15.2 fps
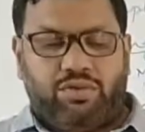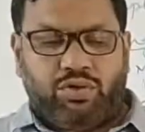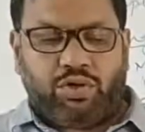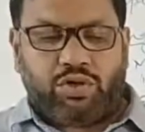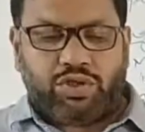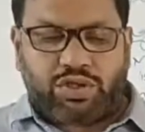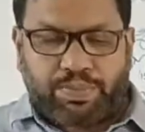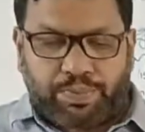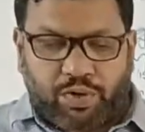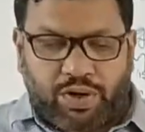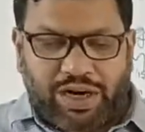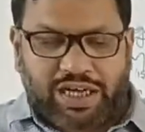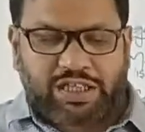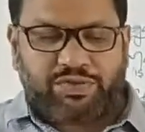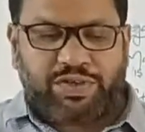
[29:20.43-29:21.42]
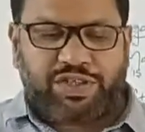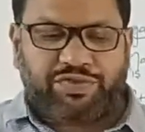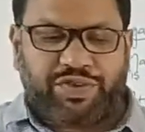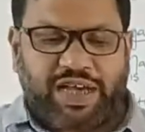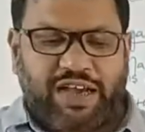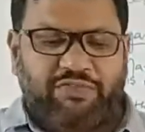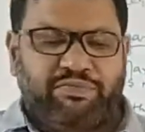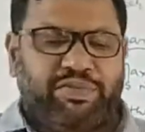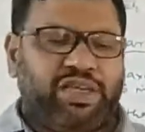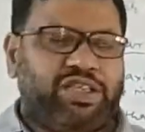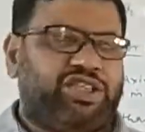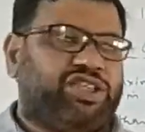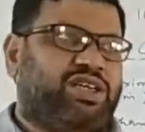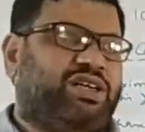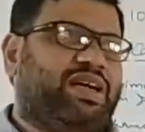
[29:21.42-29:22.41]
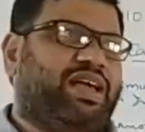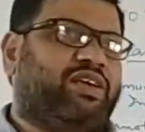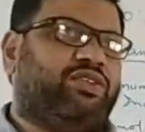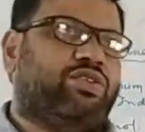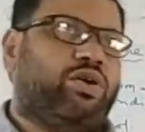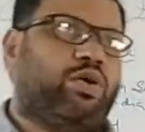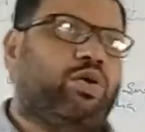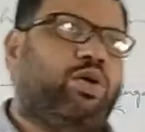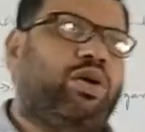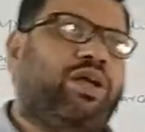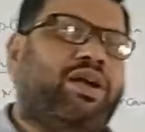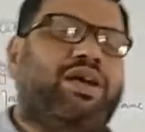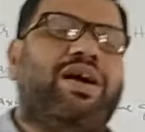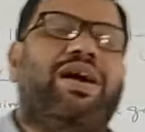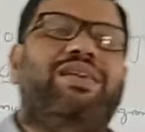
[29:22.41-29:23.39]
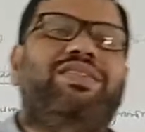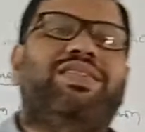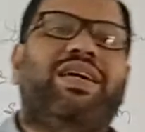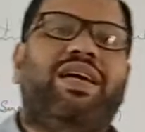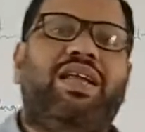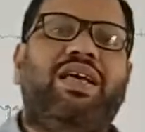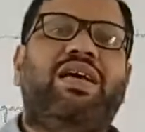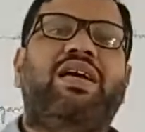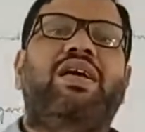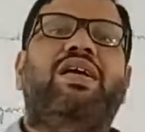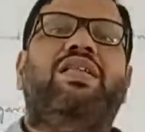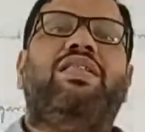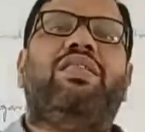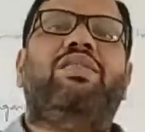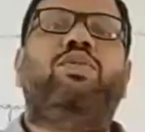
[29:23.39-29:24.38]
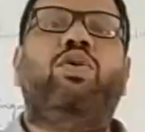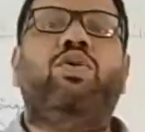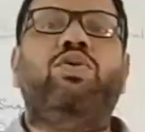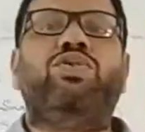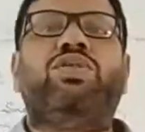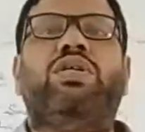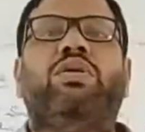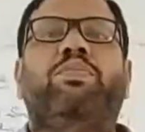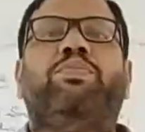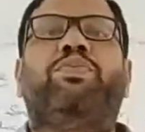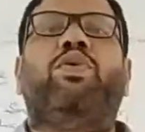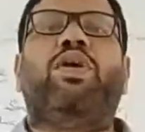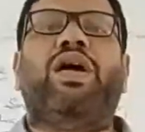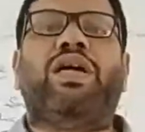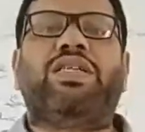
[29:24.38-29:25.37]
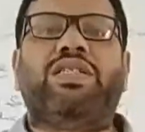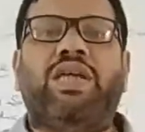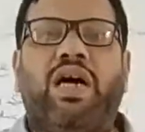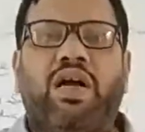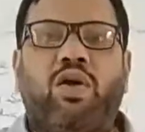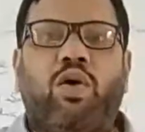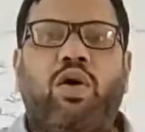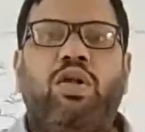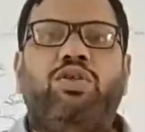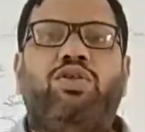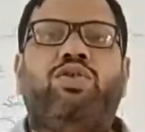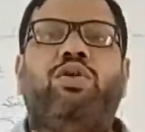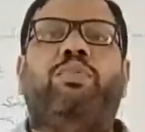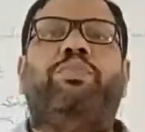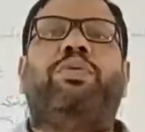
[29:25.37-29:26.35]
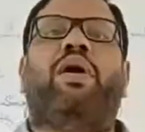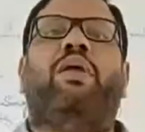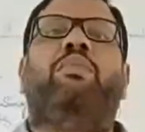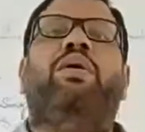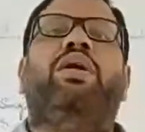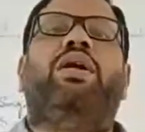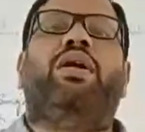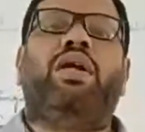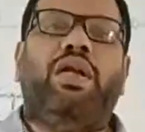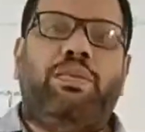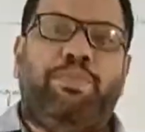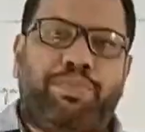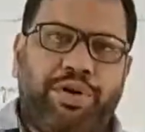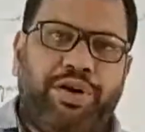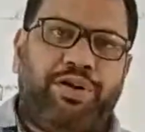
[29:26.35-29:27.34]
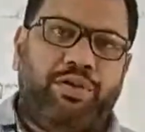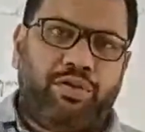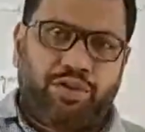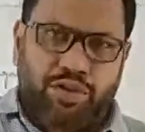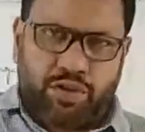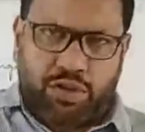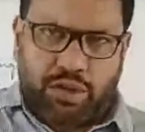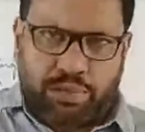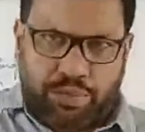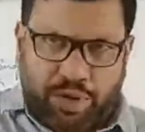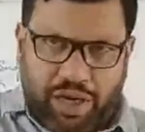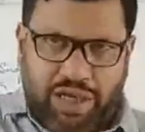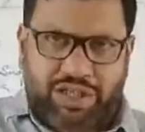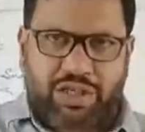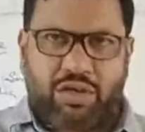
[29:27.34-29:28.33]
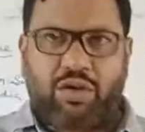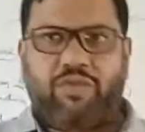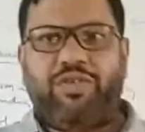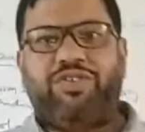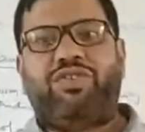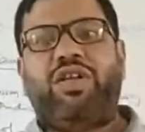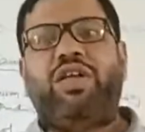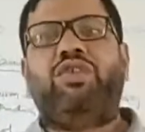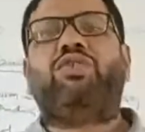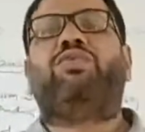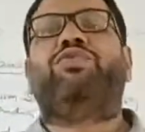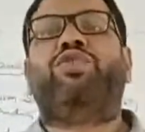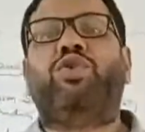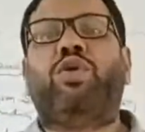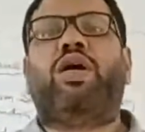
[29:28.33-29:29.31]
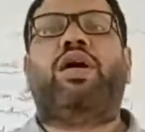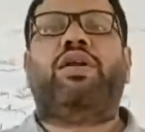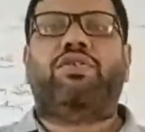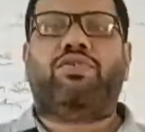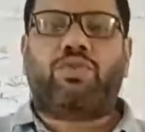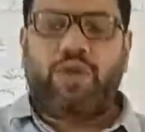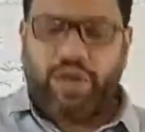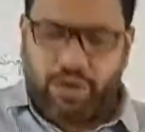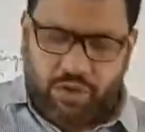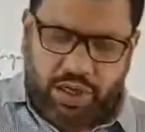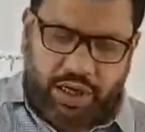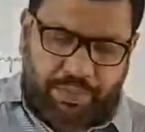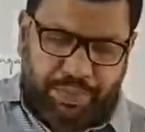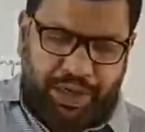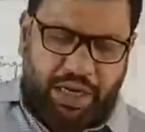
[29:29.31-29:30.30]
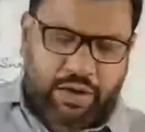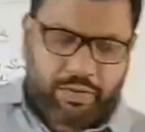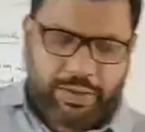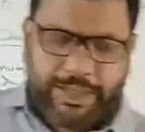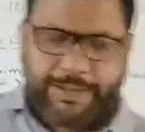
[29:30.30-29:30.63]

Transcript: those products which we have mentioned like the gold and khansari, those products are also prominently produced. So the production obviously of sugar is going to dip down.